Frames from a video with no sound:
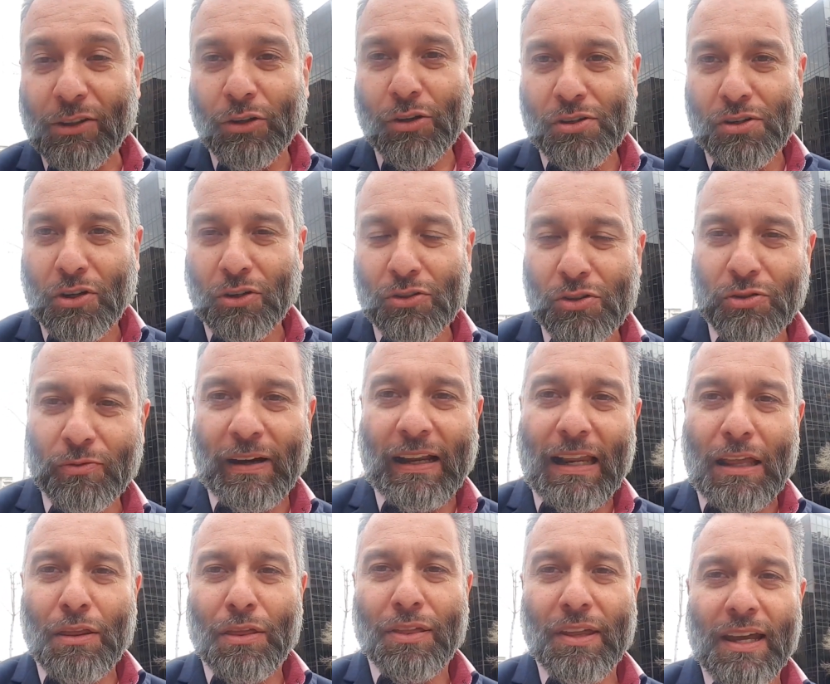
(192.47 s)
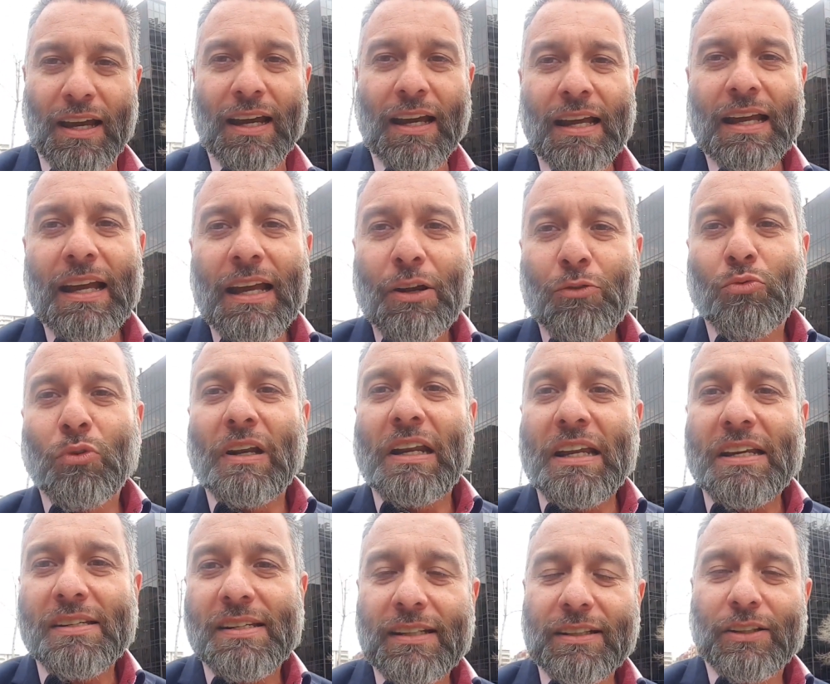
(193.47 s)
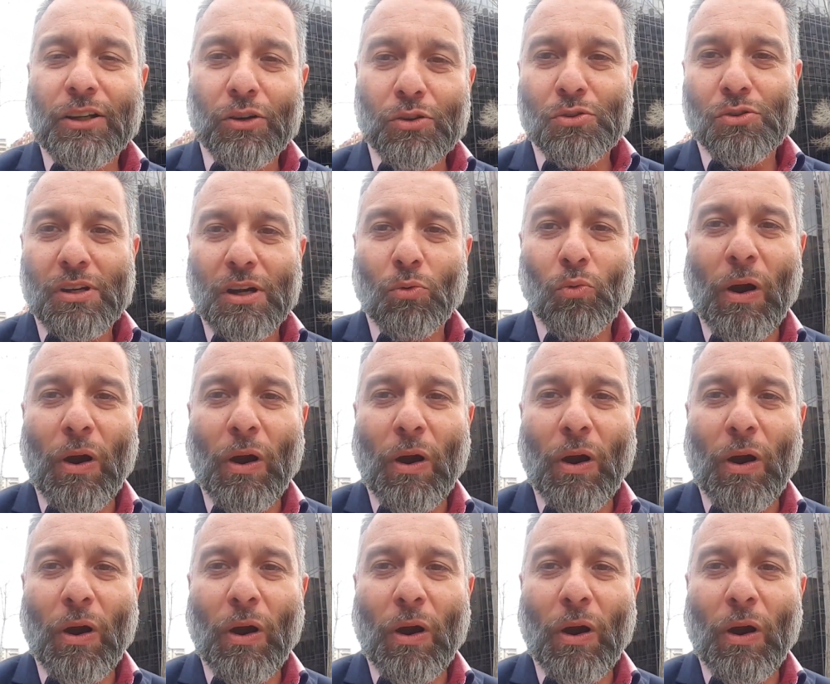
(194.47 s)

has gone to Valencia. Releasing those uh,